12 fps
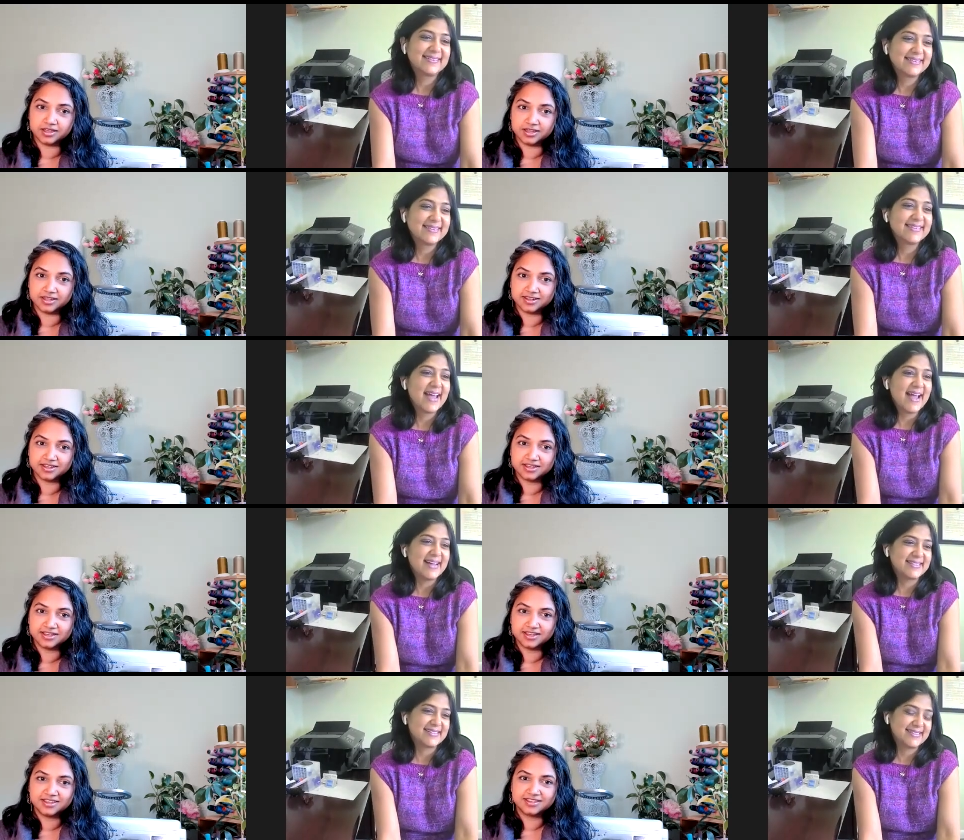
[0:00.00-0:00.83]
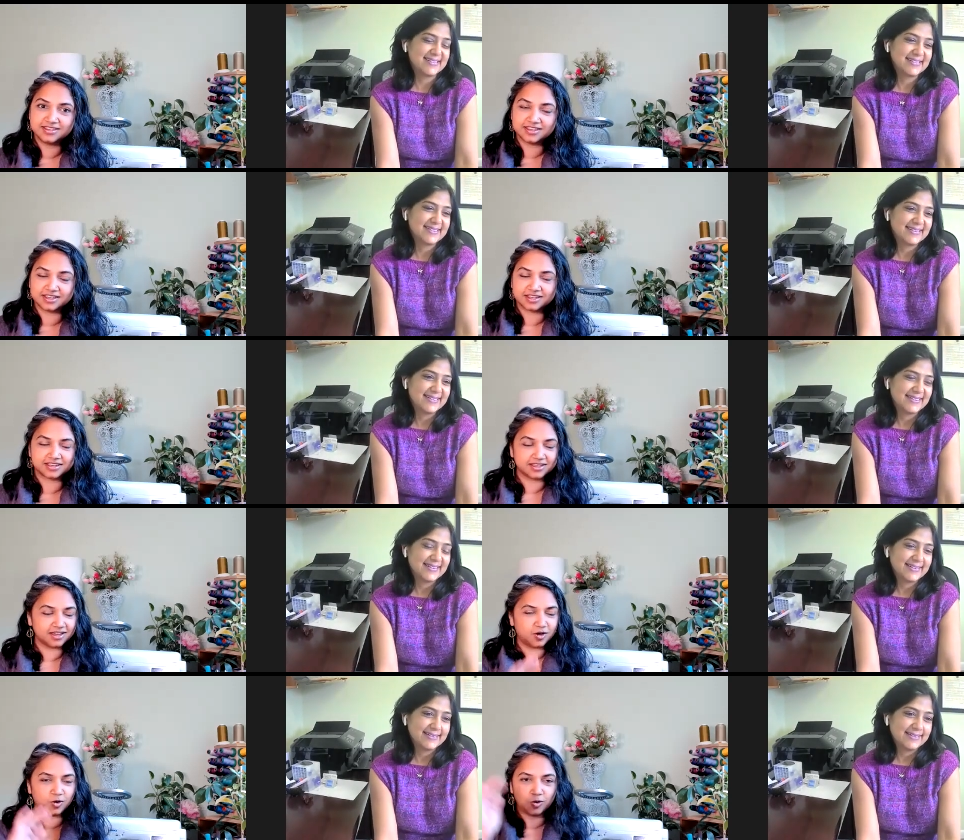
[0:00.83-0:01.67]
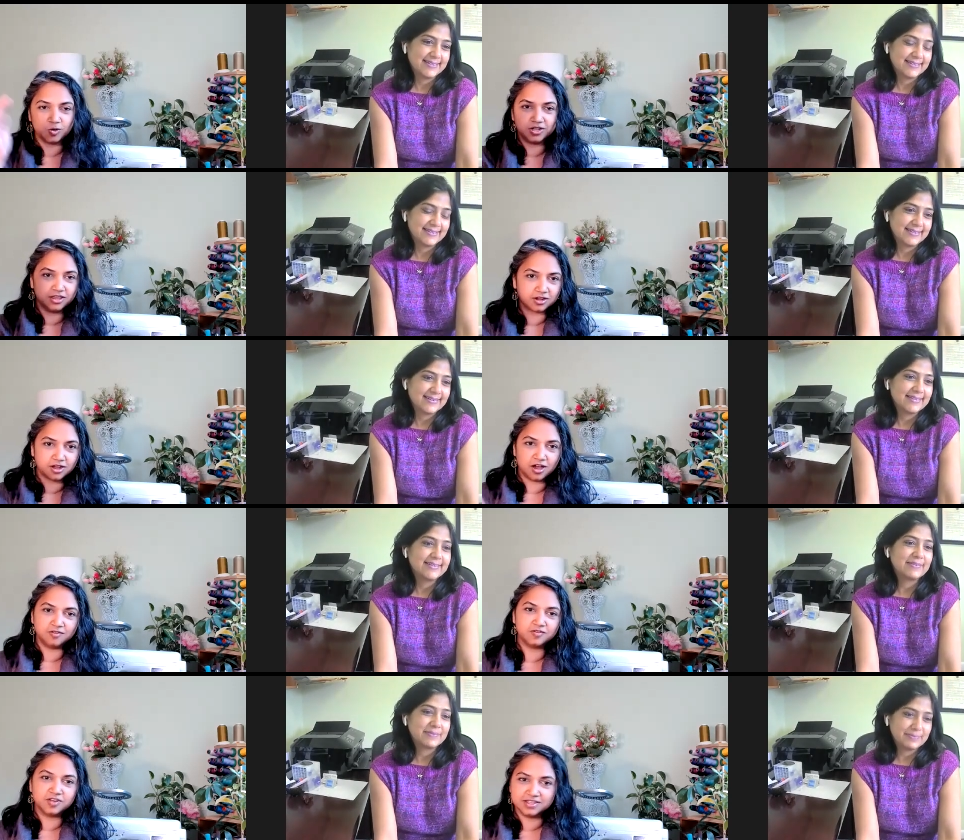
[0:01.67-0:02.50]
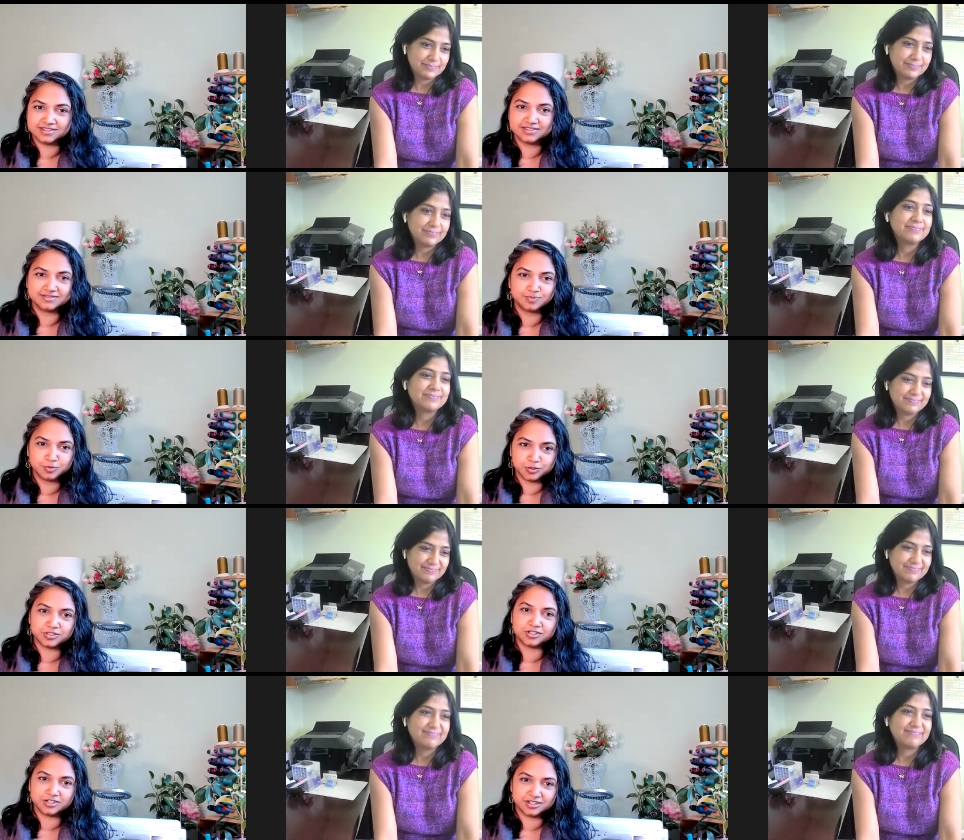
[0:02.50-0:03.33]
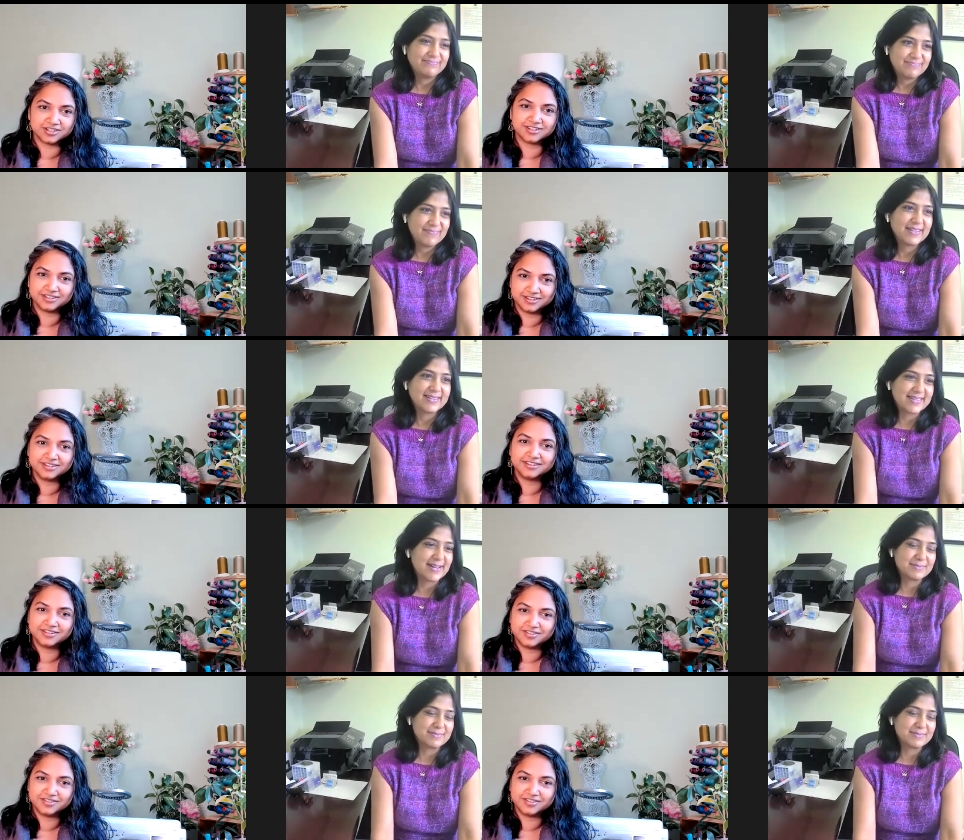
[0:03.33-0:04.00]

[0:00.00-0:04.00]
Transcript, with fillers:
Speaker 1: it yes like a whole nother confidence booster it's